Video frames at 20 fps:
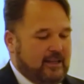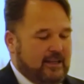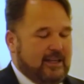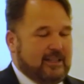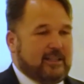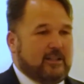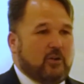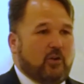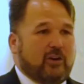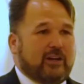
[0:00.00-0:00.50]

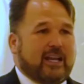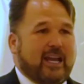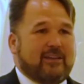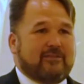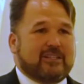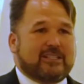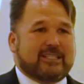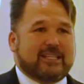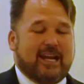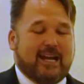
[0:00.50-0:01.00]
And the Lord gave
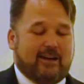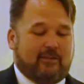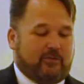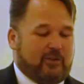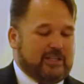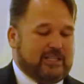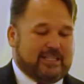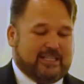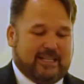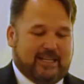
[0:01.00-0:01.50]
us
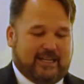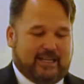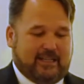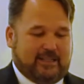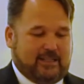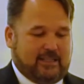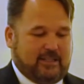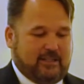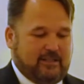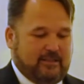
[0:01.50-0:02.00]
every second.